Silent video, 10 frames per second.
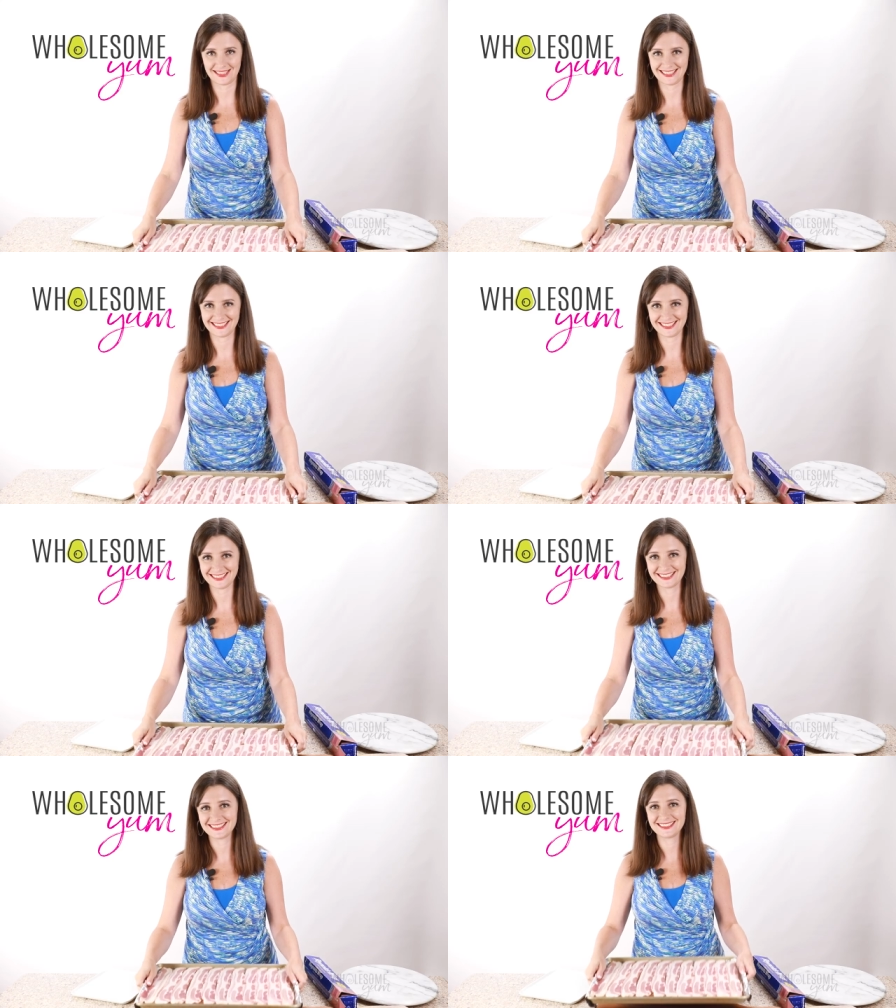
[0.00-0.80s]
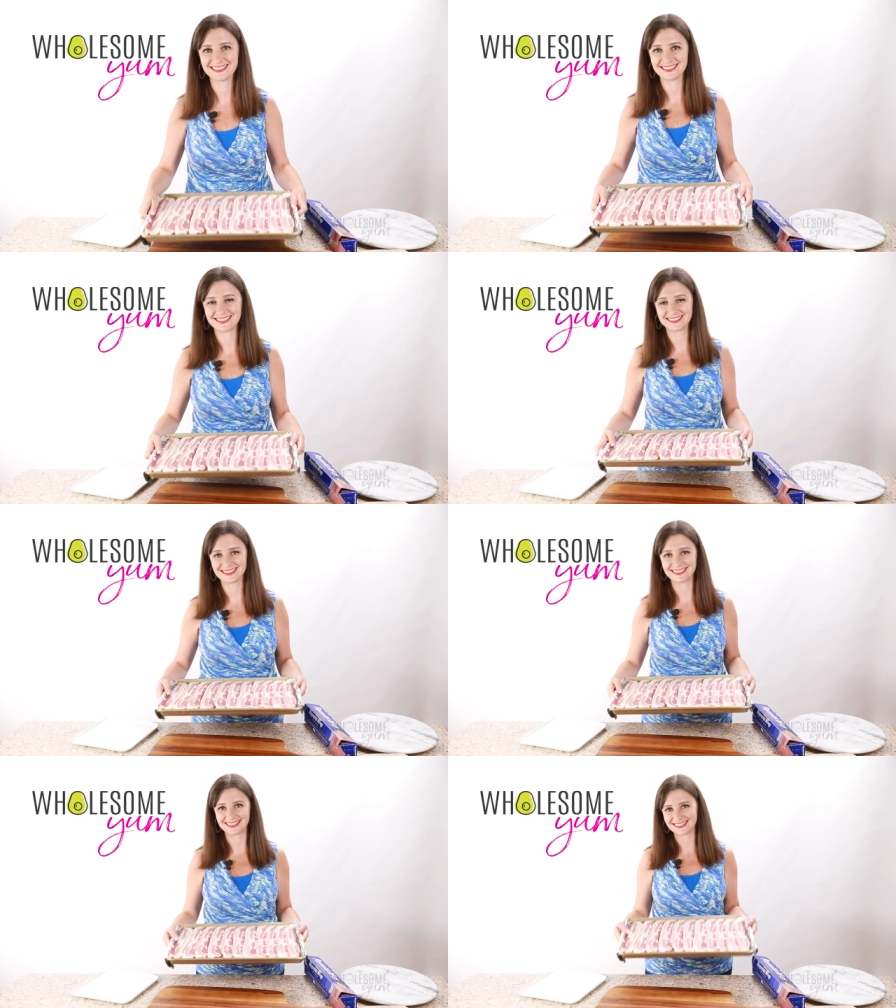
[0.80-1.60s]
degrees Fahrenheit
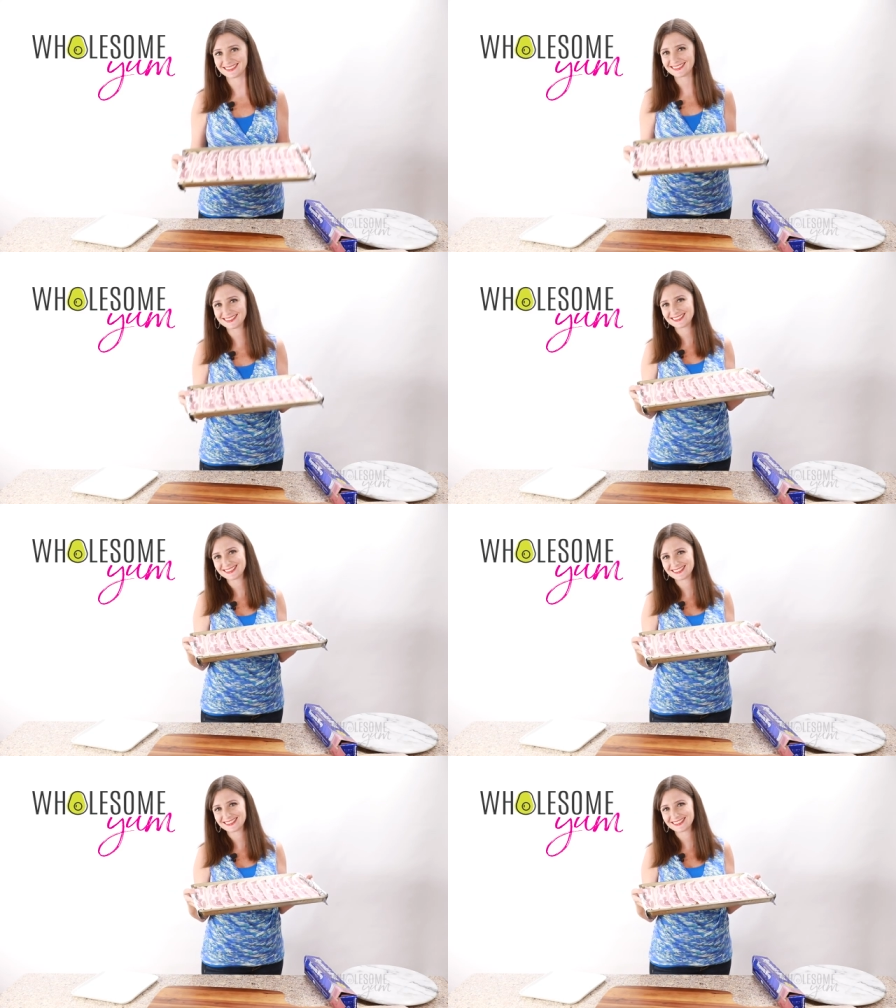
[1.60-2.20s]
and the time will